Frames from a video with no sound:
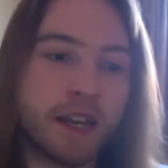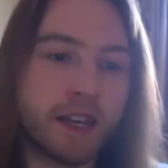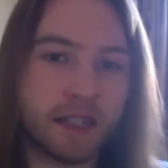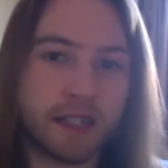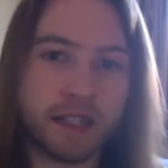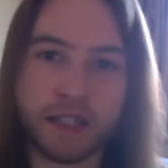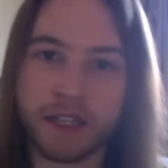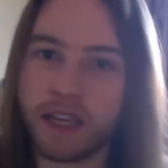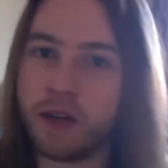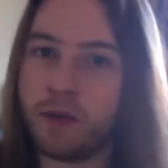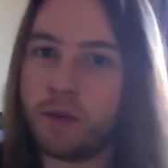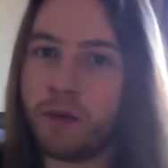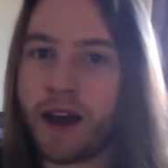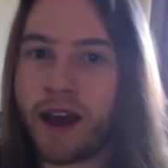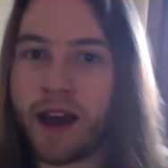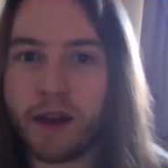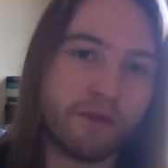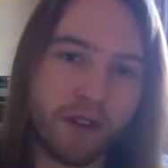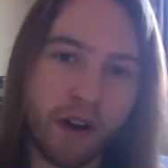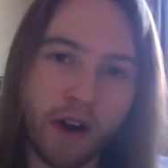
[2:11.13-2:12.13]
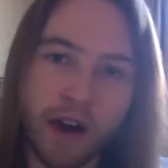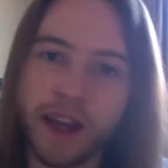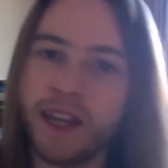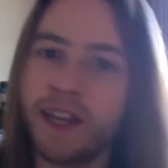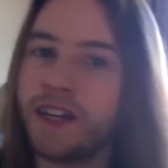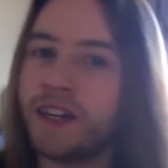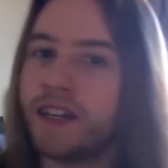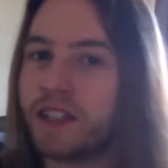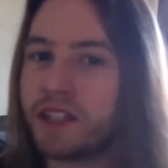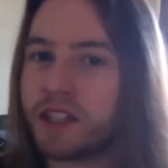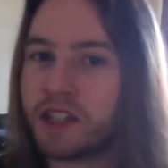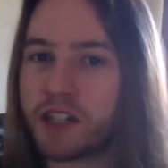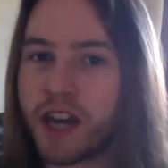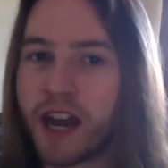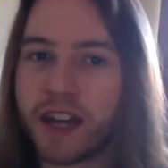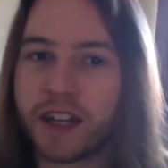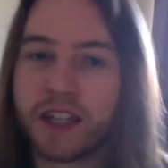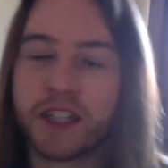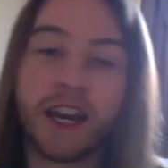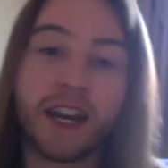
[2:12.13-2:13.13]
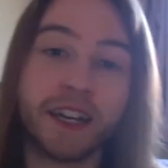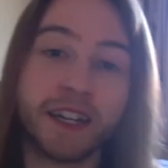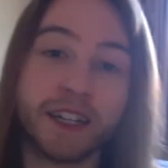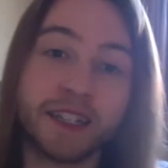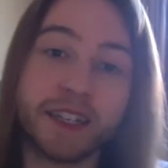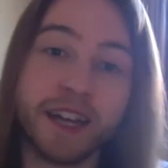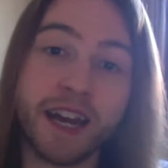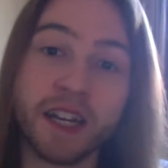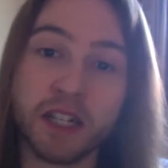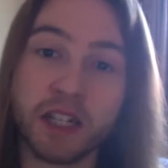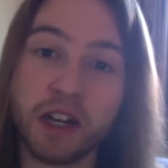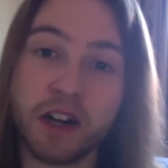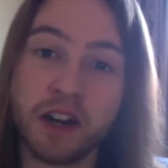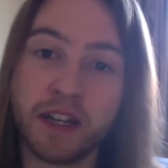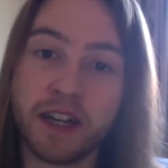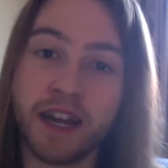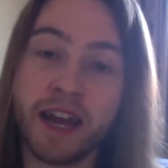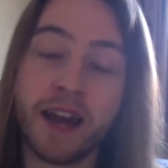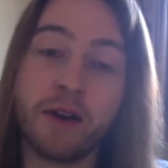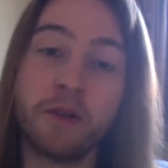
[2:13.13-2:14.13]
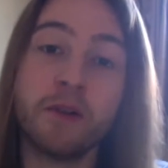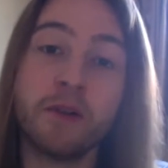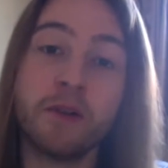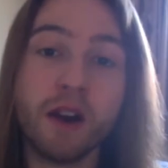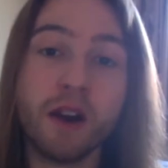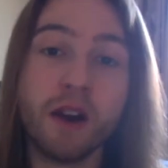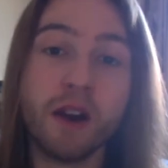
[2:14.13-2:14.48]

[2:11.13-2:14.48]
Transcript: see where Violet and Jack-Jack and Dash are now,